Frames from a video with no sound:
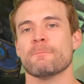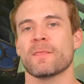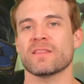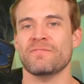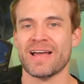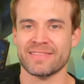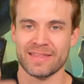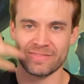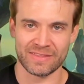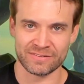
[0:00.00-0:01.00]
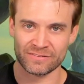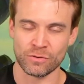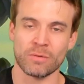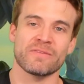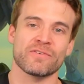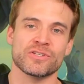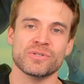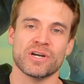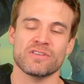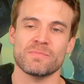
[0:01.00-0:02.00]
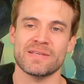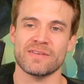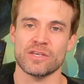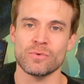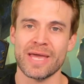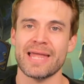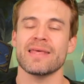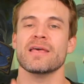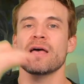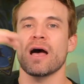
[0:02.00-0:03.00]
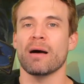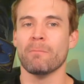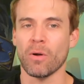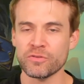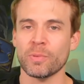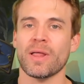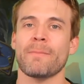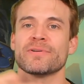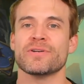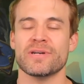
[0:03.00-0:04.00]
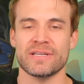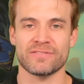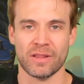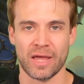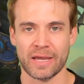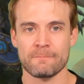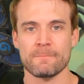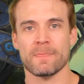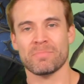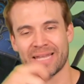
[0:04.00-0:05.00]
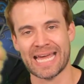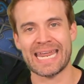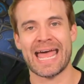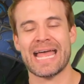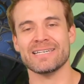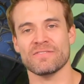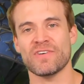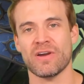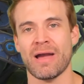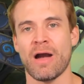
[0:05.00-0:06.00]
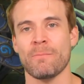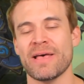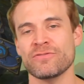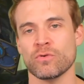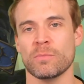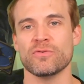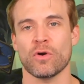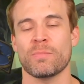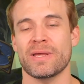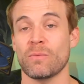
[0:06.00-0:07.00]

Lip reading: Like the fact that this is dormant for 2 turns means that you get multiple opportunities to like plan ahead to figure out how best to absorb it.